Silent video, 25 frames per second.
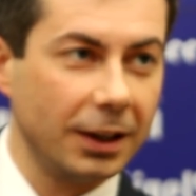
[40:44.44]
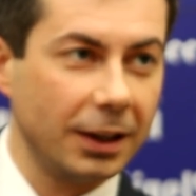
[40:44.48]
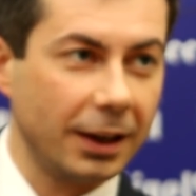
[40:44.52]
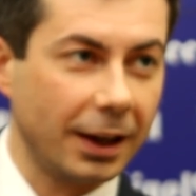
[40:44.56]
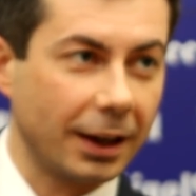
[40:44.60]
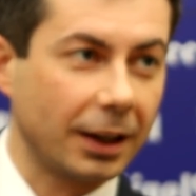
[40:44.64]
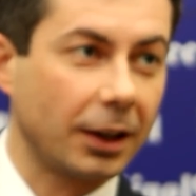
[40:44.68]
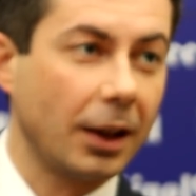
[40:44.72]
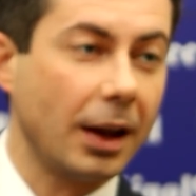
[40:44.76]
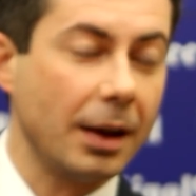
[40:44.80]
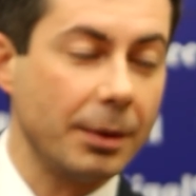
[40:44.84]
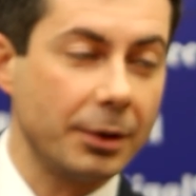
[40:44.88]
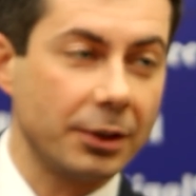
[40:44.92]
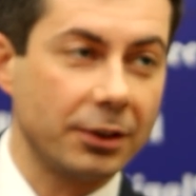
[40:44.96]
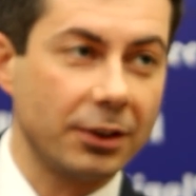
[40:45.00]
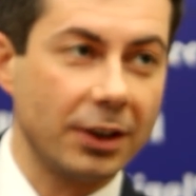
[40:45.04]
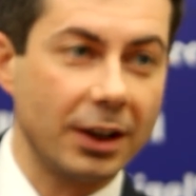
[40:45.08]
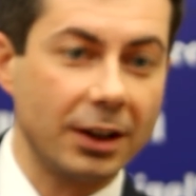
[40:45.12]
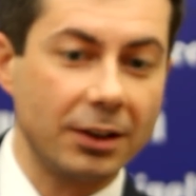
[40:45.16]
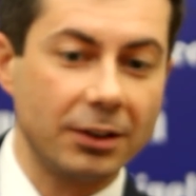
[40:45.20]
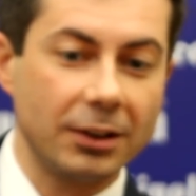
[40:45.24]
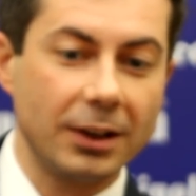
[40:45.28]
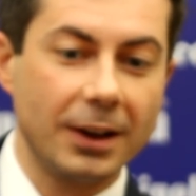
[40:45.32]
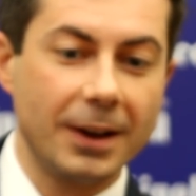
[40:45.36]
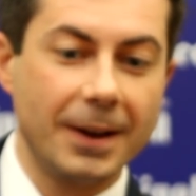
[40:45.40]
at climate
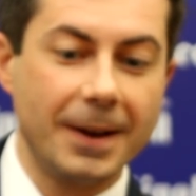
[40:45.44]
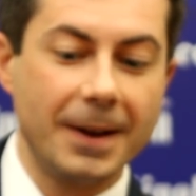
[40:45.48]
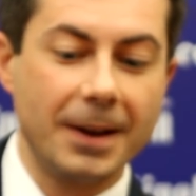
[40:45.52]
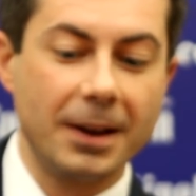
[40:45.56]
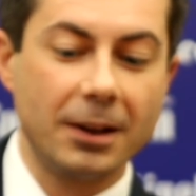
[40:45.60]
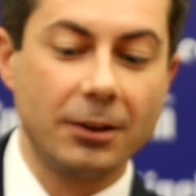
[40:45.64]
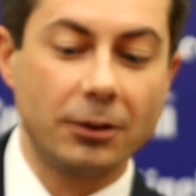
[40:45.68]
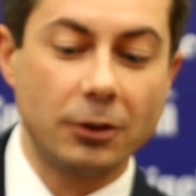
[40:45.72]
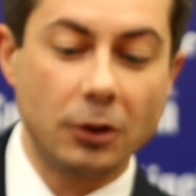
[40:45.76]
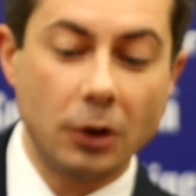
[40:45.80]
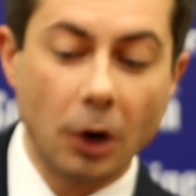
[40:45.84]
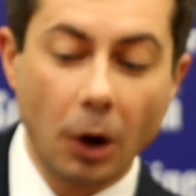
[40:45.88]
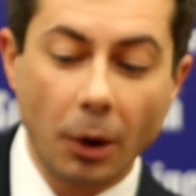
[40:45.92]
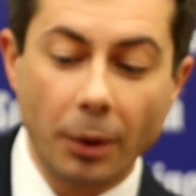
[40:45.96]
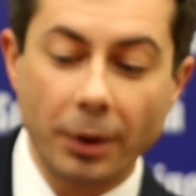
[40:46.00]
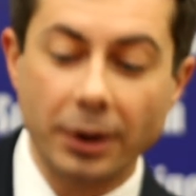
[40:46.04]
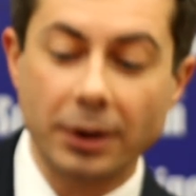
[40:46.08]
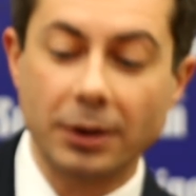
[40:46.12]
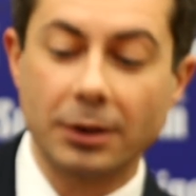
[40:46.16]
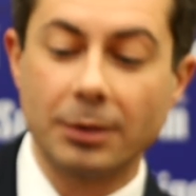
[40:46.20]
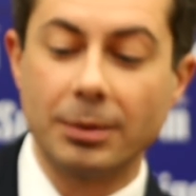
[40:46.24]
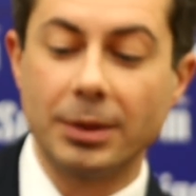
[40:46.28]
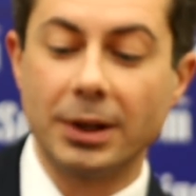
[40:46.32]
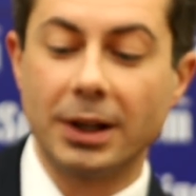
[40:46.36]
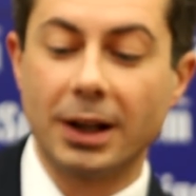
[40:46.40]
change, is
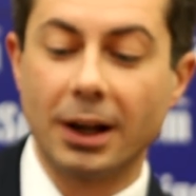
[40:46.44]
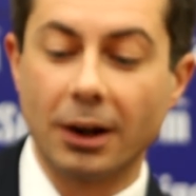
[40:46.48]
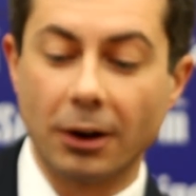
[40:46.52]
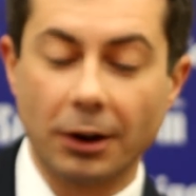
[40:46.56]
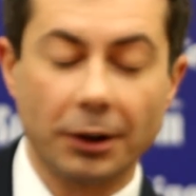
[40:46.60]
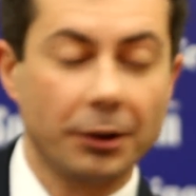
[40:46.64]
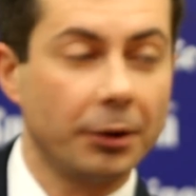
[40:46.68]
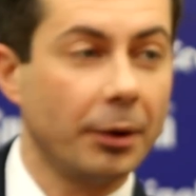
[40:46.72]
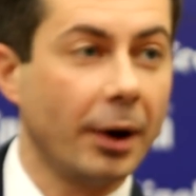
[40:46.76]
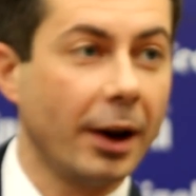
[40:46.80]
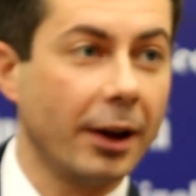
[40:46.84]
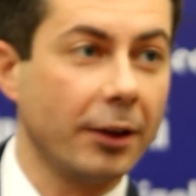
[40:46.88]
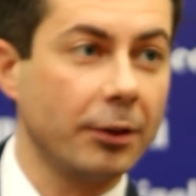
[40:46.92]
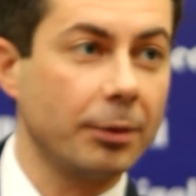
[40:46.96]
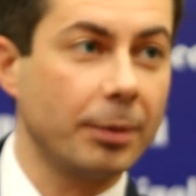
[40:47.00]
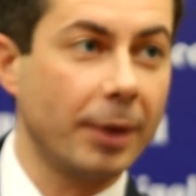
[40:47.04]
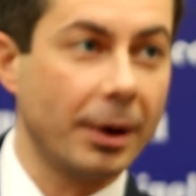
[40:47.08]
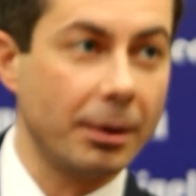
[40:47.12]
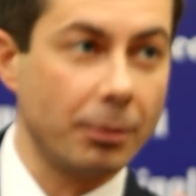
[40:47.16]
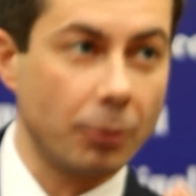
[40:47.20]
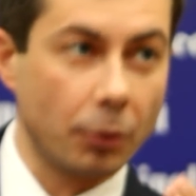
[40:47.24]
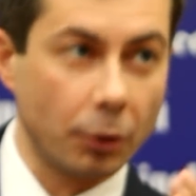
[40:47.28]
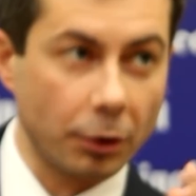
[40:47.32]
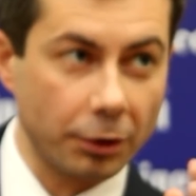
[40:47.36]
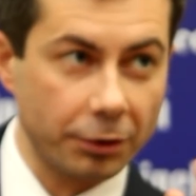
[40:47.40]
going to be characterized
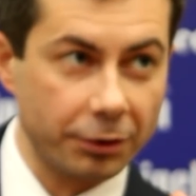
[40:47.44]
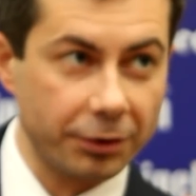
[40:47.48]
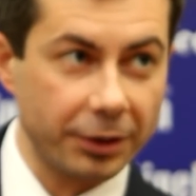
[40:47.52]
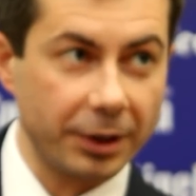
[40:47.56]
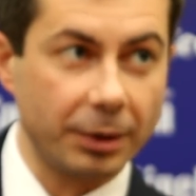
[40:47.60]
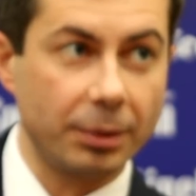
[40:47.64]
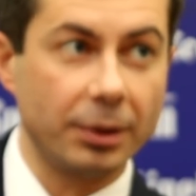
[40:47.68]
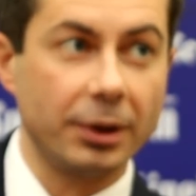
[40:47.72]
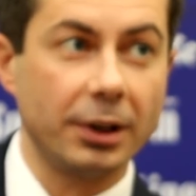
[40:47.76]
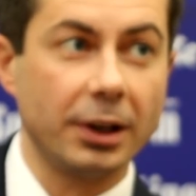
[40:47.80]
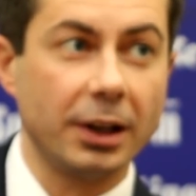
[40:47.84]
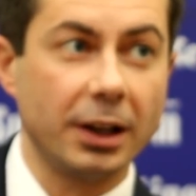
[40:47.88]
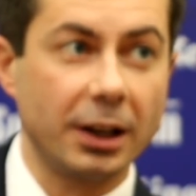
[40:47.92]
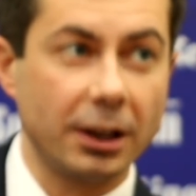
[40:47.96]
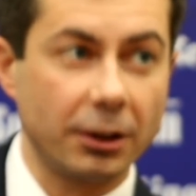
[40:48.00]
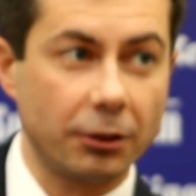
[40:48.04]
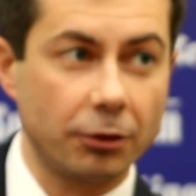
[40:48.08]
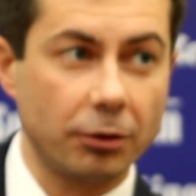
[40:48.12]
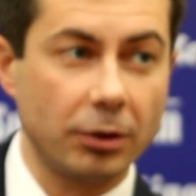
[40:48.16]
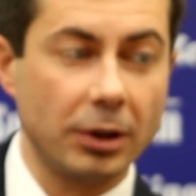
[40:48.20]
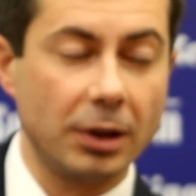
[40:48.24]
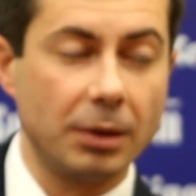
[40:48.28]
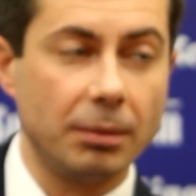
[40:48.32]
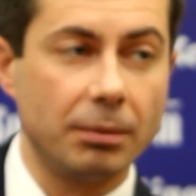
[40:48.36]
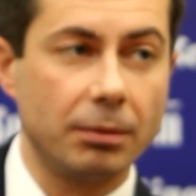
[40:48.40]
by more frequent and
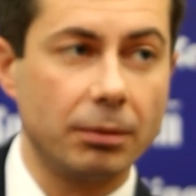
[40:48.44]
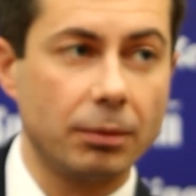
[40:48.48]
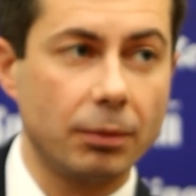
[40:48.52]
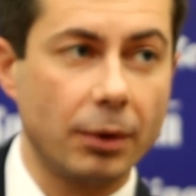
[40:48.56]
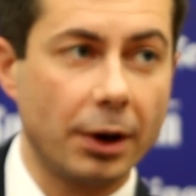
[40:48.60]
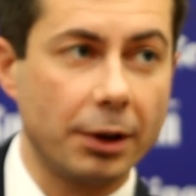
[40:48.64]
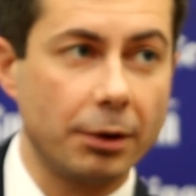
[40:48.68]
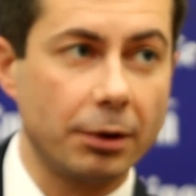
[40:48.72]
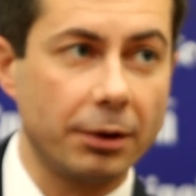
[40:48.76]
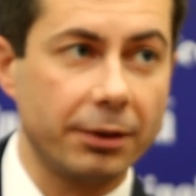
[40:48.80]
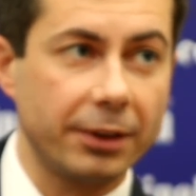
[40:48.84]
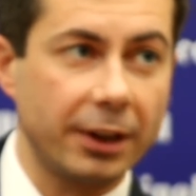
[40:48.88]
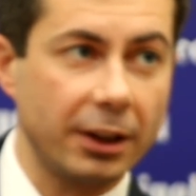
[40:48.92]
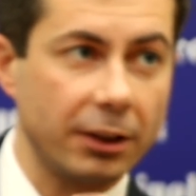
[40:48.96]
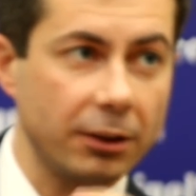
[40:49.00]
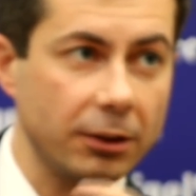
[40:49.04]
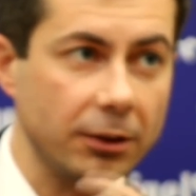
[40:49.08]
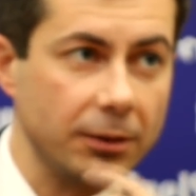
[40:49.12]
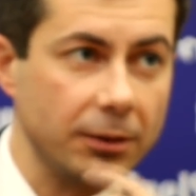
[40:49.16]
extreme weather events.